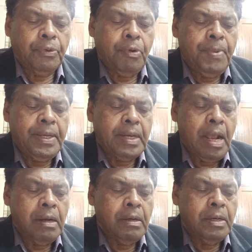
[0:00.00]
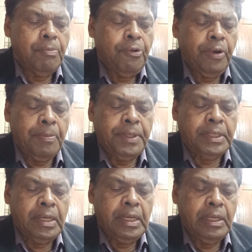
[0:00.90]
could be tackled more
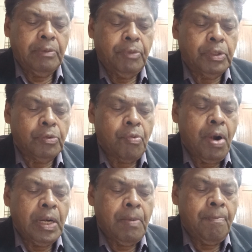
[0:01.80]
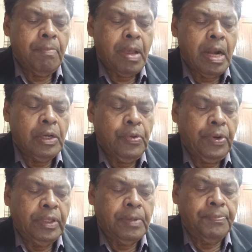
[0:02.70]
efficiently with the quantum
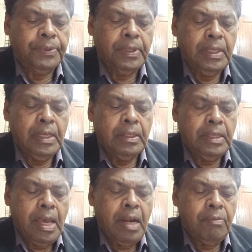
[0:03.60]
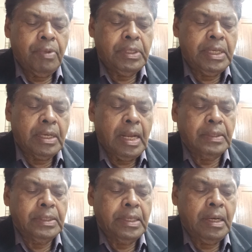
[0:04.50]
algorithms than with the
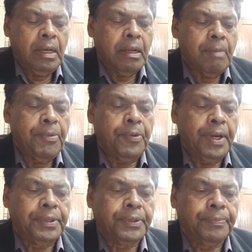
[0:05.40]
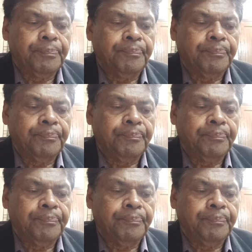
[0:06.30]
classical computers.